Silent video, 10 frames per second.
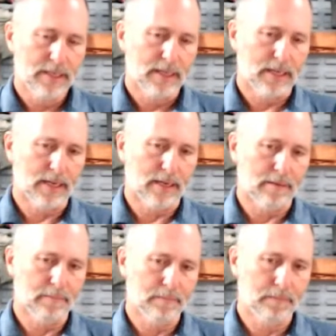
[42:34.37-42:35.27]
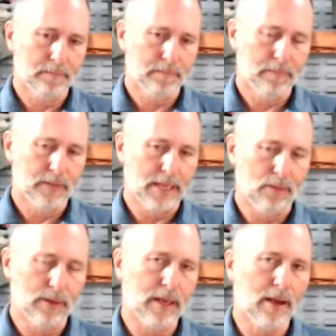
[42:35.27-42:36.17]
And
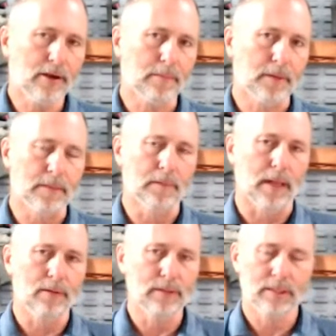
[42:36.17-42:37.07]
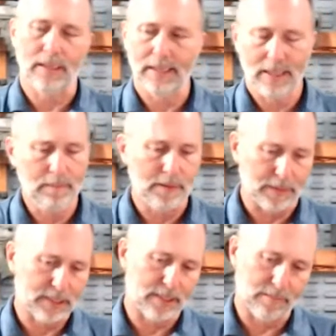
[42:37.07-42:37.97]
when I hire people, I tell people, I
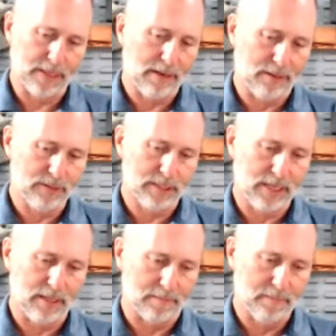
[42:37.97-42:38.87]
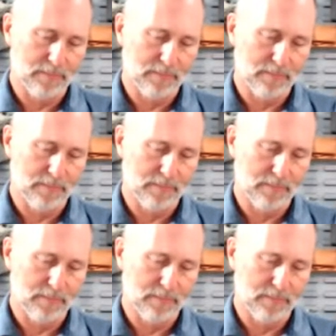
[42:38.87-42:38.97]
sit them down, I always tell them,